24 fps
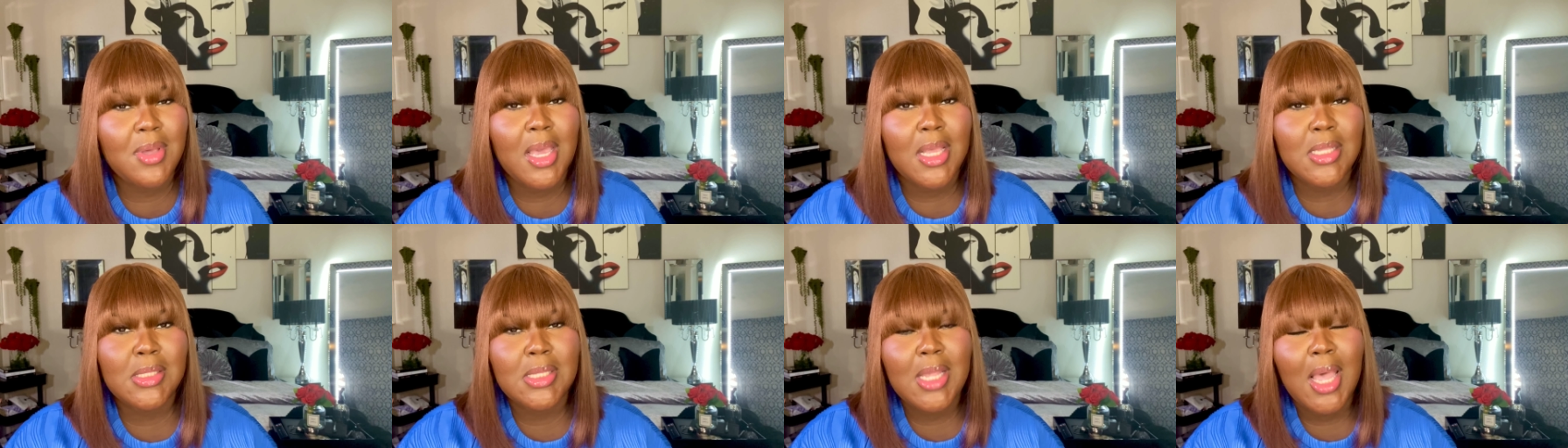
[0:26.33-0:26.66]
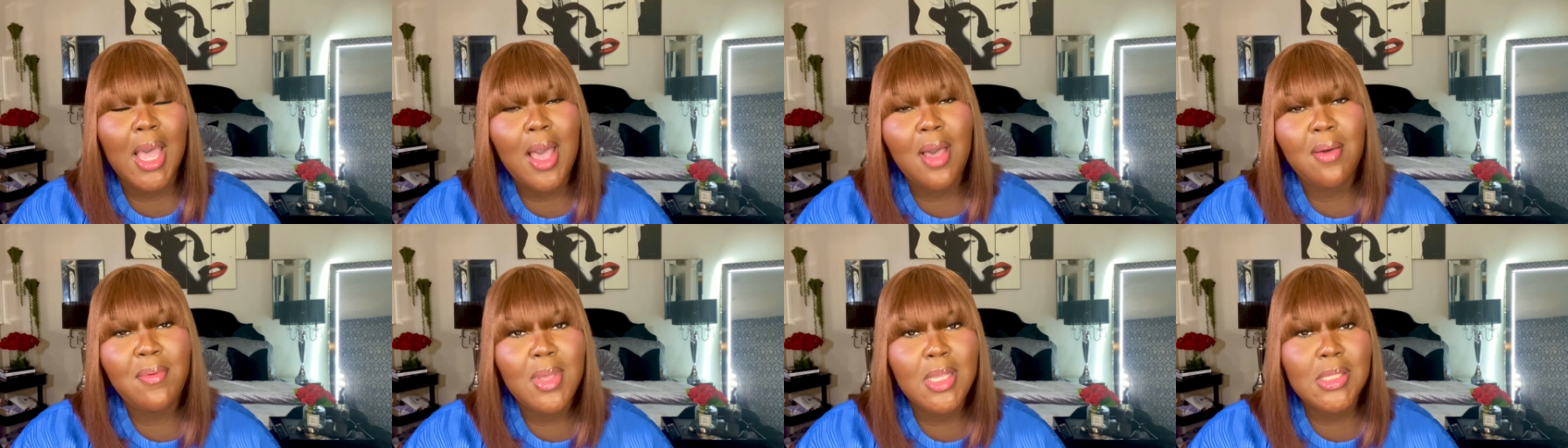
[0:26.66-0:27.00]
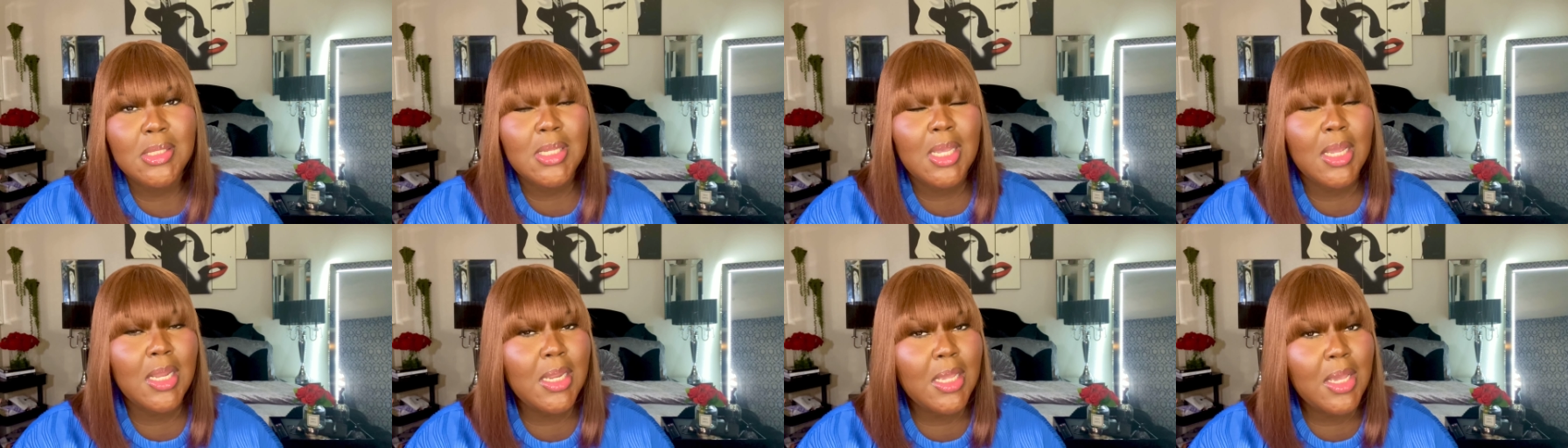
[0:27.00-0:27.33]
As
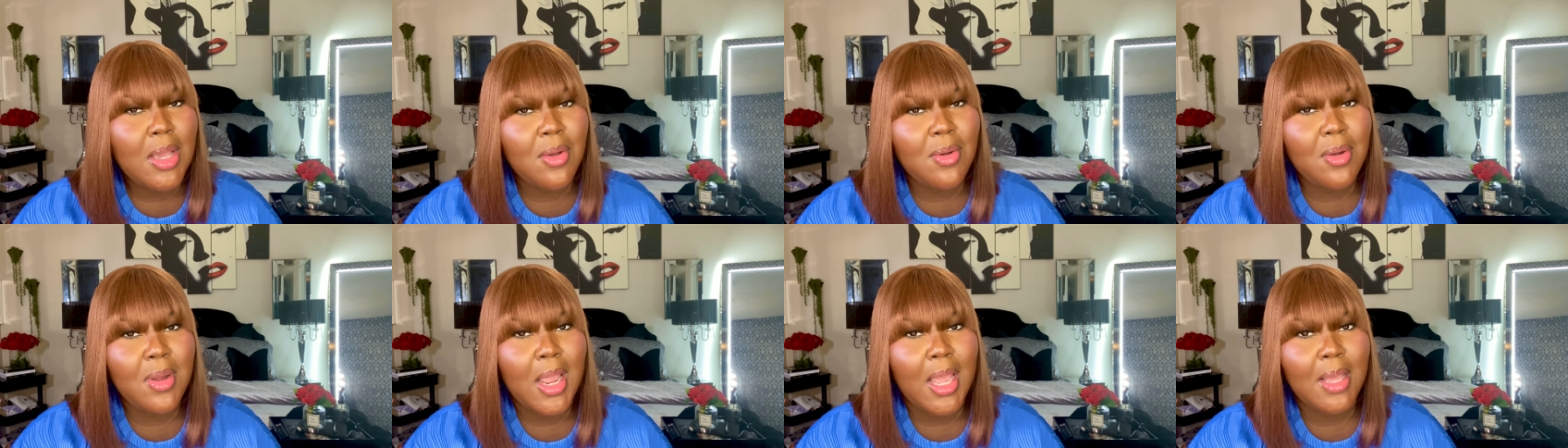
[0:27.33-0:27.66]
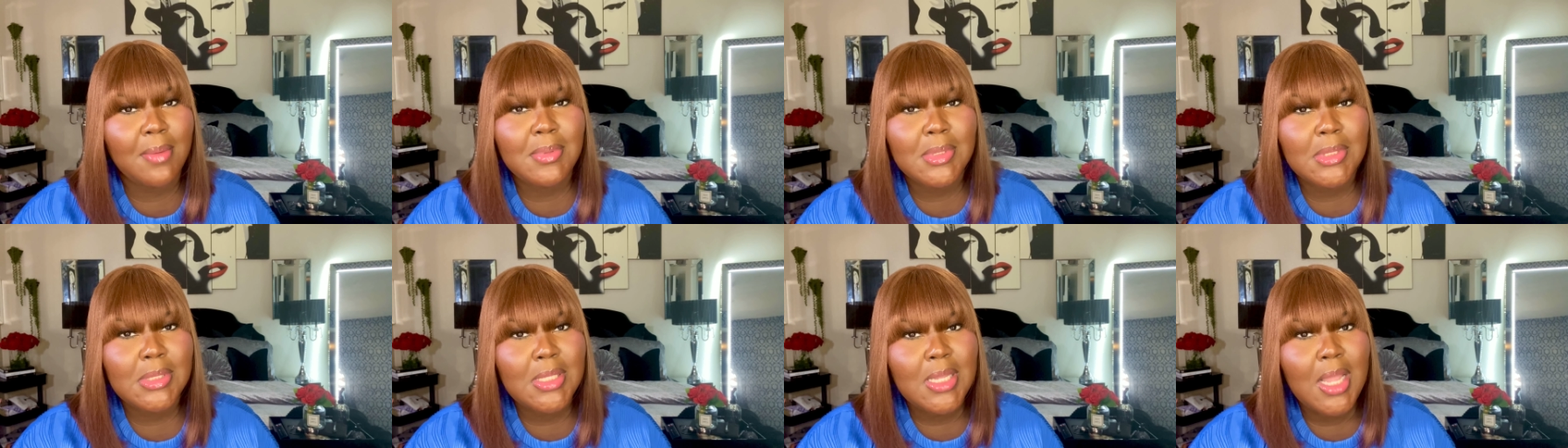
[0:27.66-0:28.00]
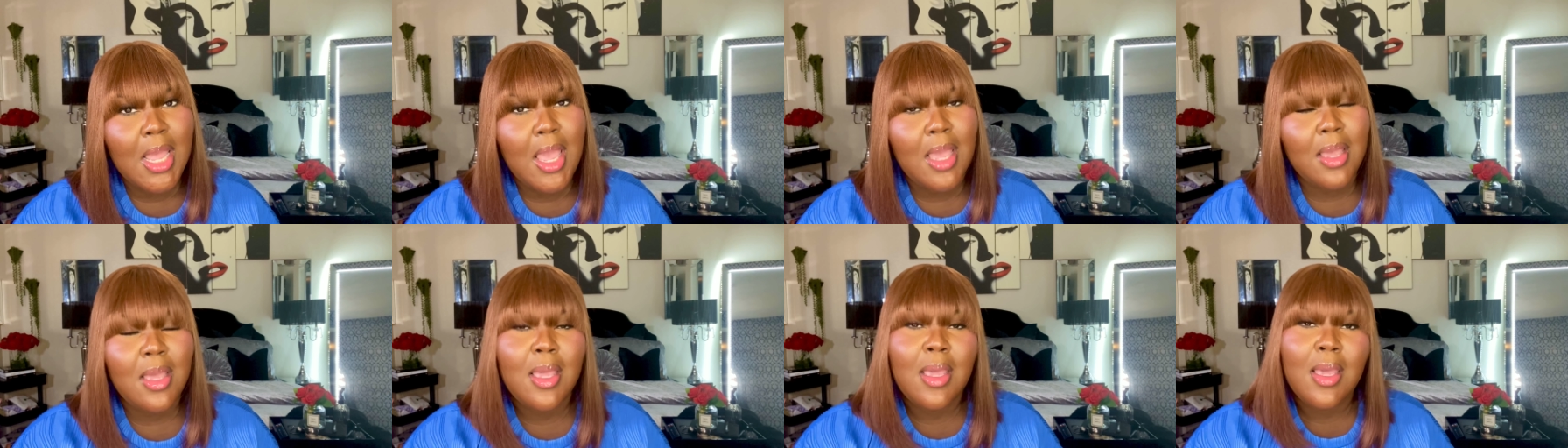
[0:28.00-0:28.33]
always, honey, go grab a
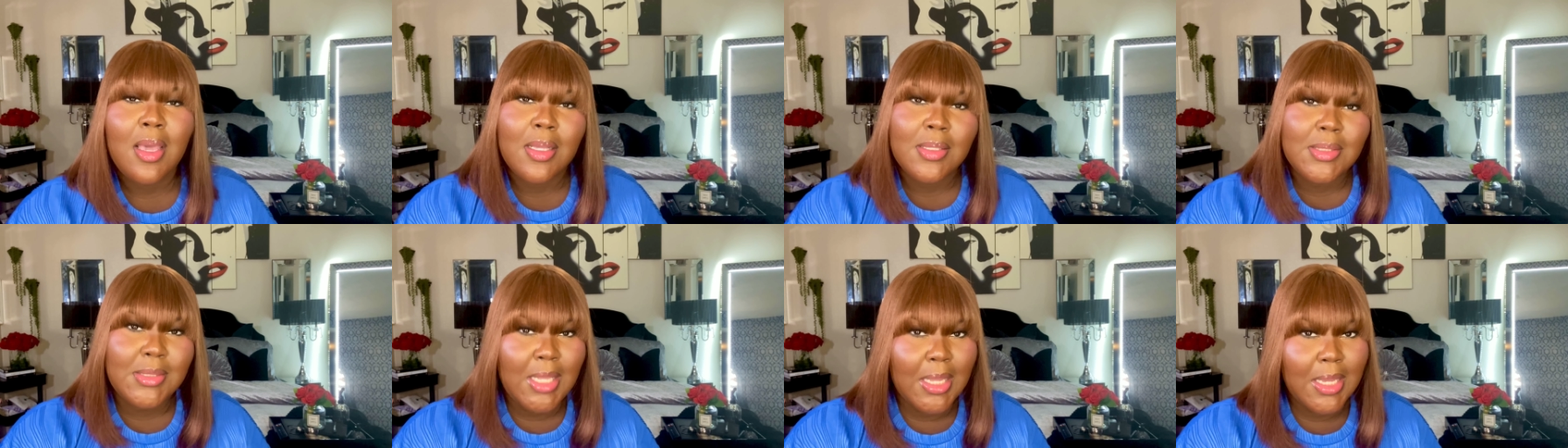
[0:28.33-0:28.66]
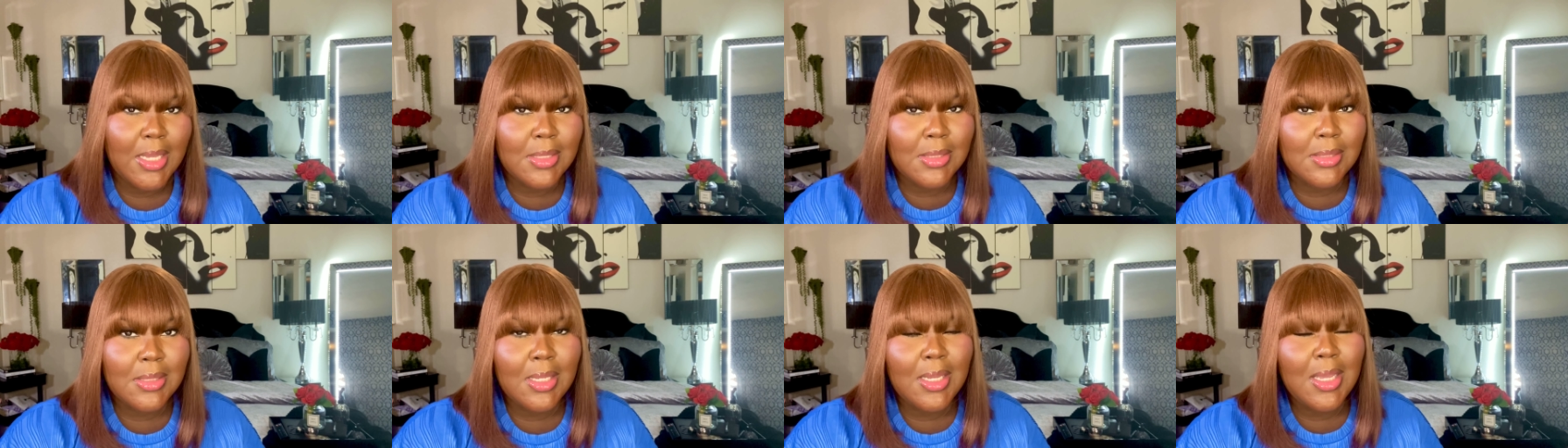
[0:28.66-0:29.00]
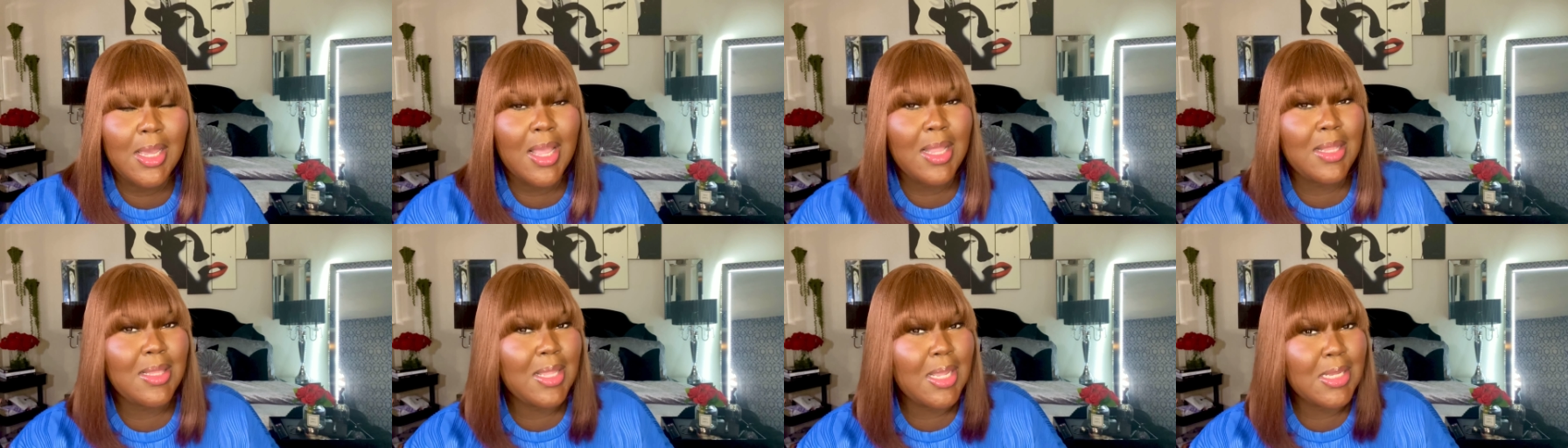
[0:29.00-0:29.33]
snack, take a
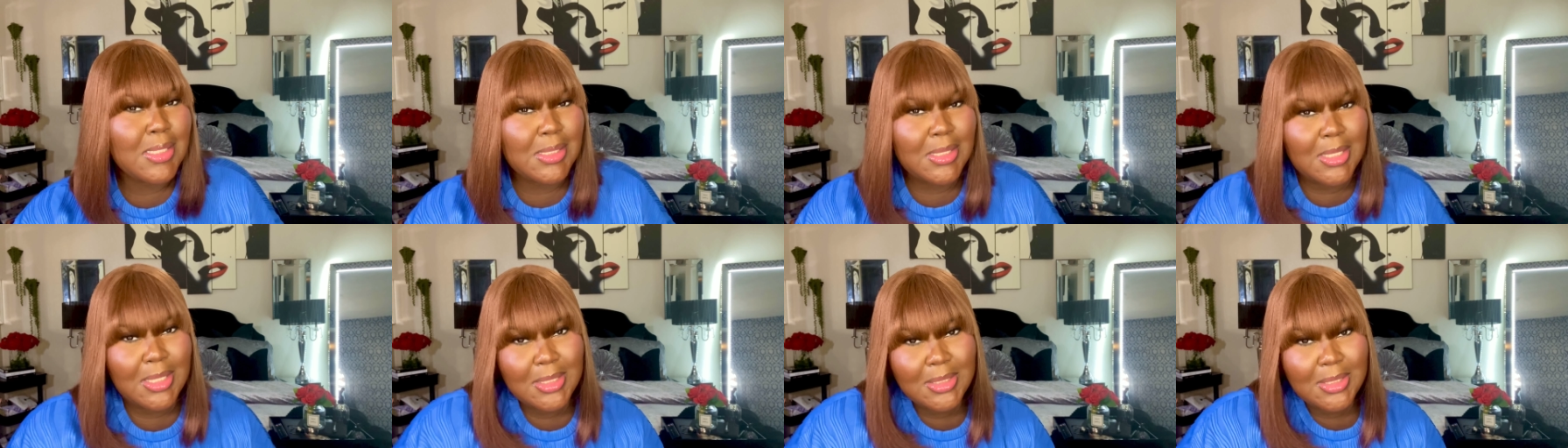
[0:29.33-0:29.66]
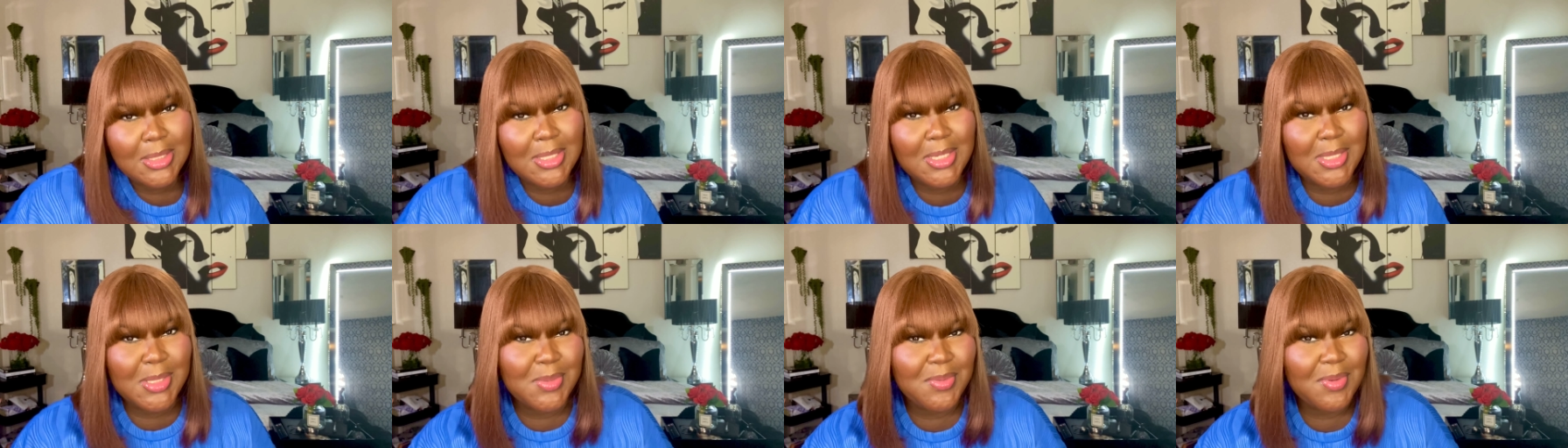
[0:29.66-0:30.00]
seat, and let's get into this